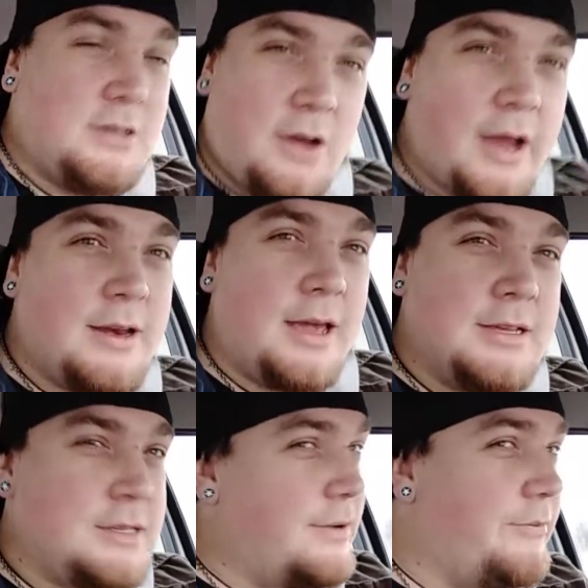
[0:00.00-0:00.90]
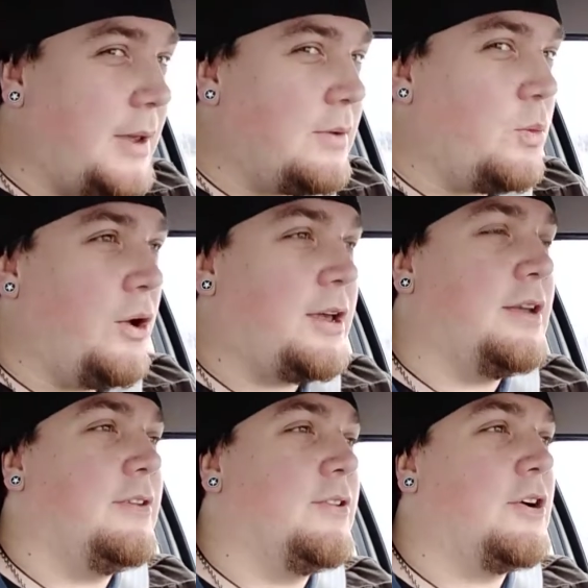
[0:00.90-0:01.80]
nine days that I've been
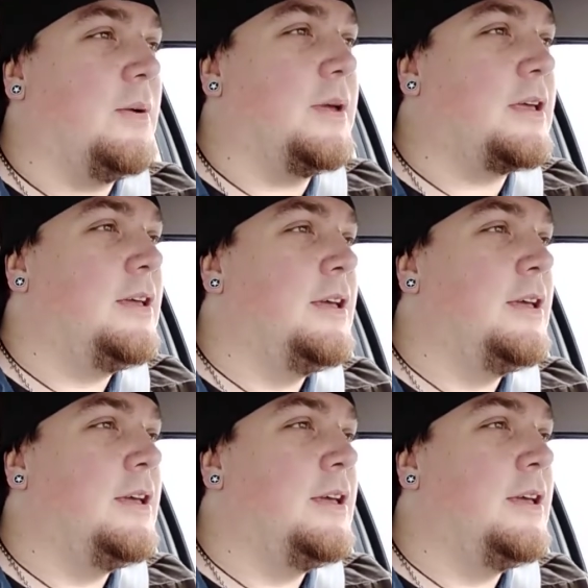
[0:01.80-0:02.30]
working on the comic,